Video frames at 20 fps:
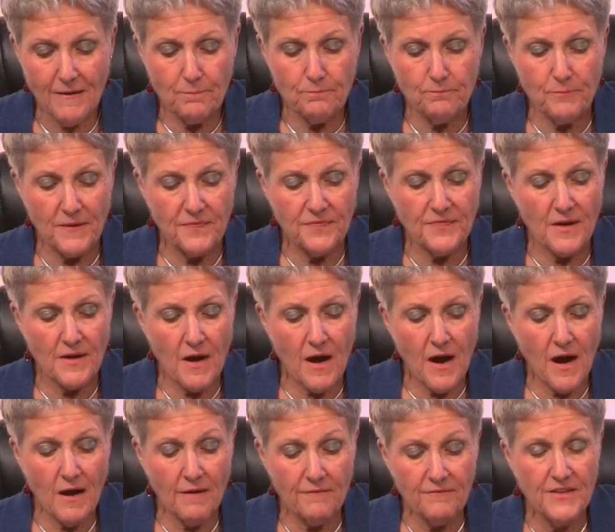but the
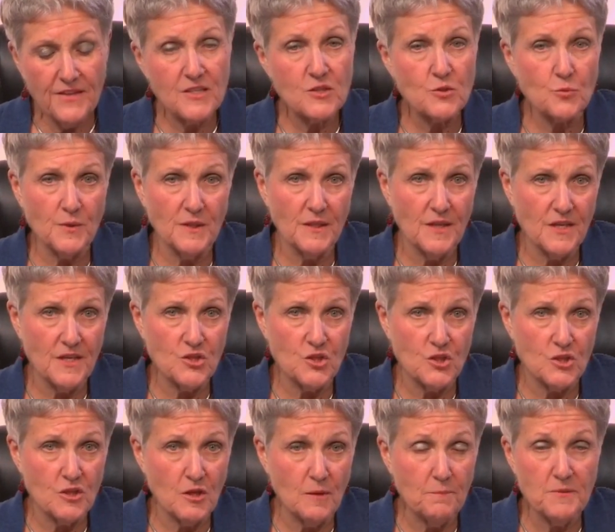obvious
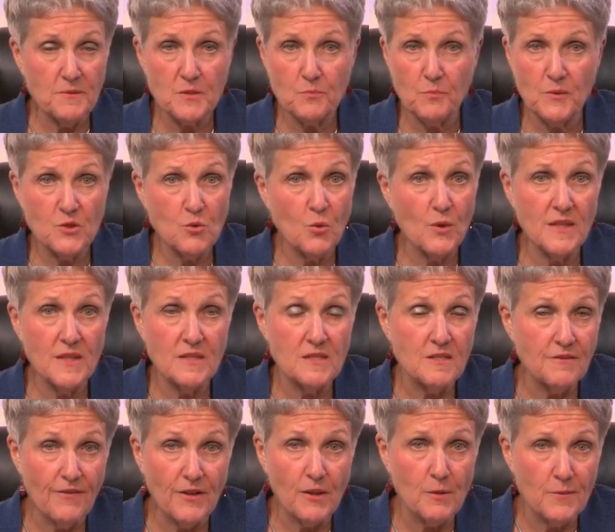relationship is between the
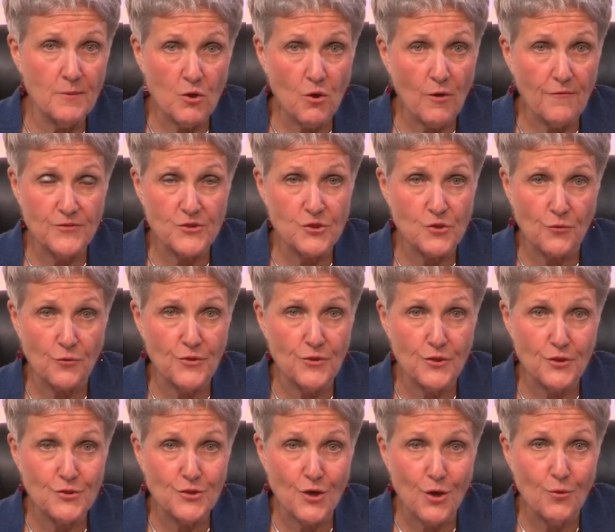development officer and
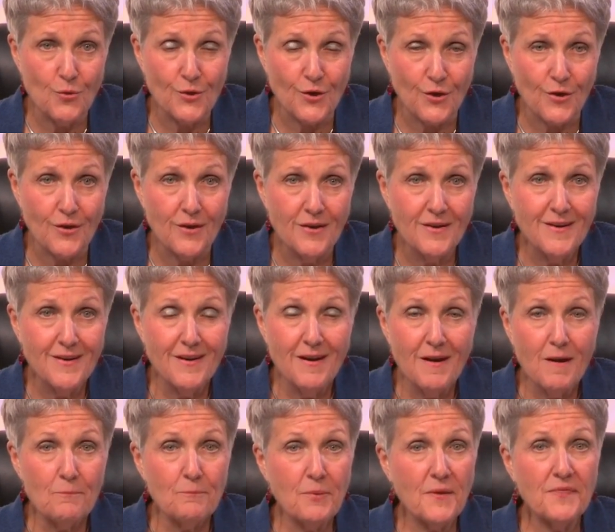the donor,
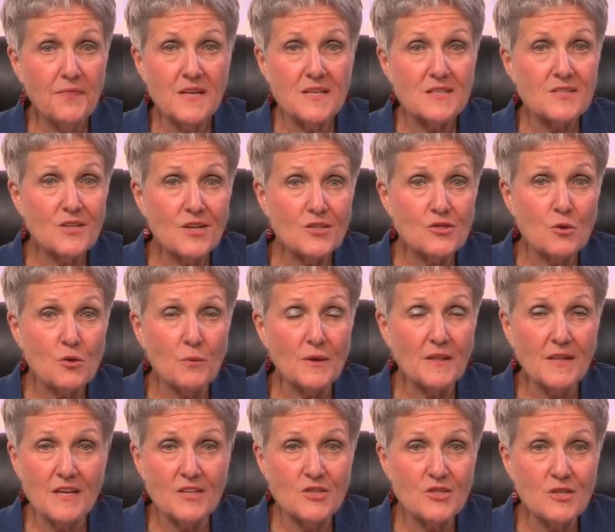but the essential
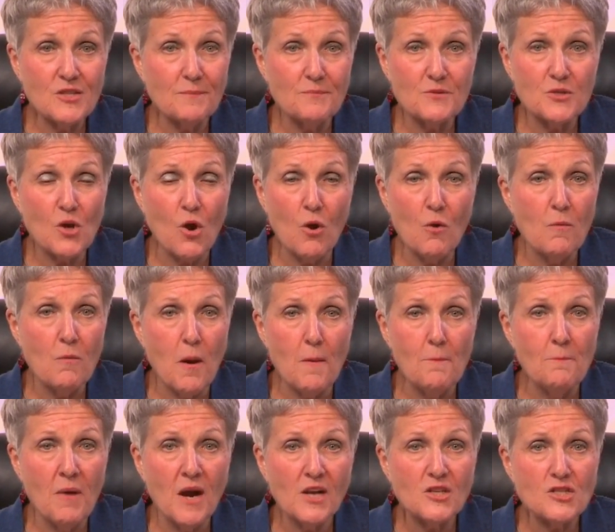relationships go
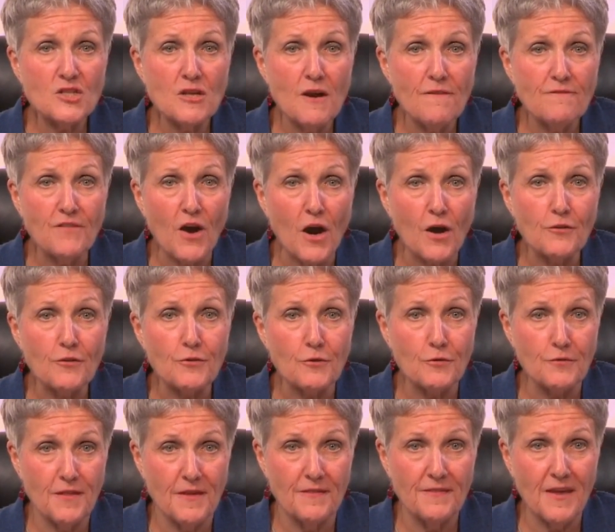much farther
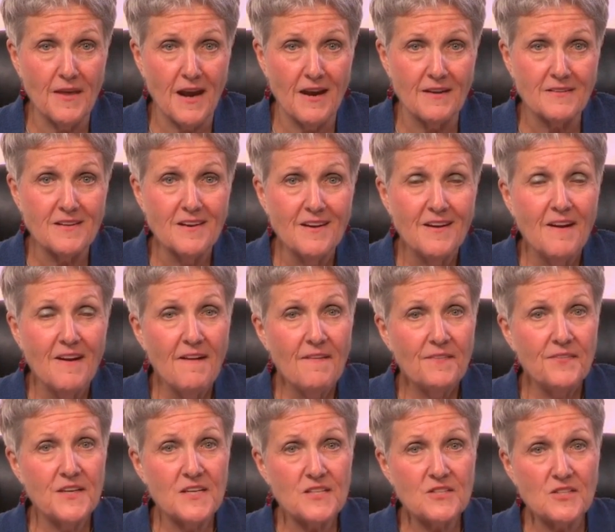than that.
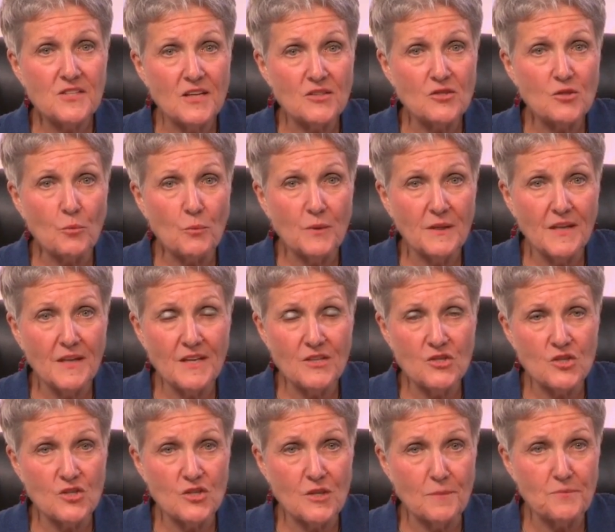The essential
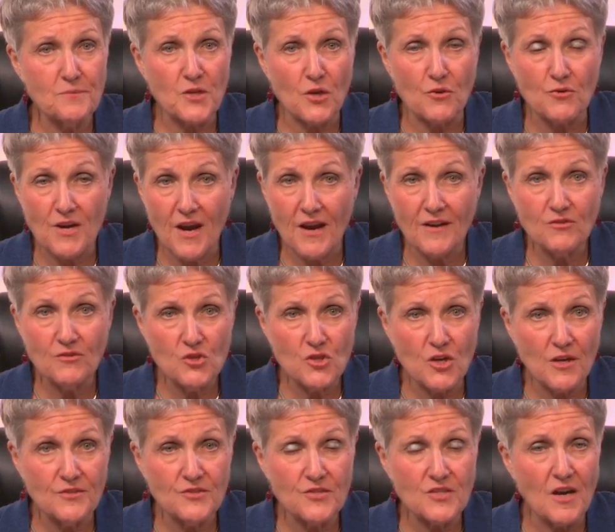relationships are not
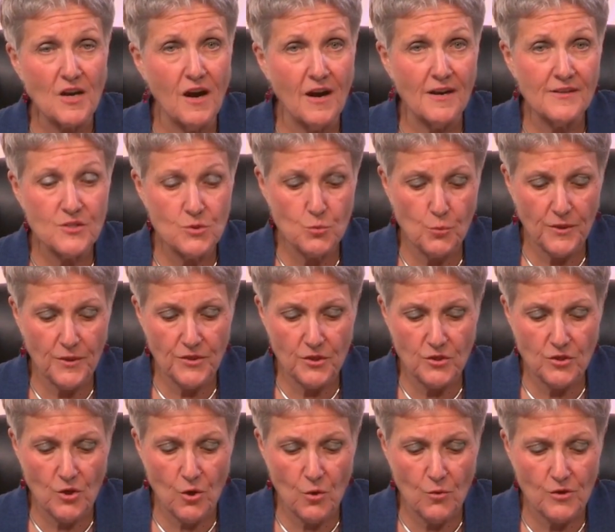just us with the
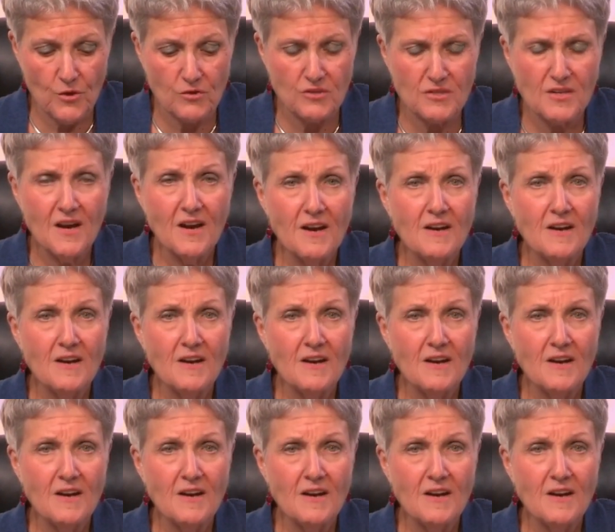donors,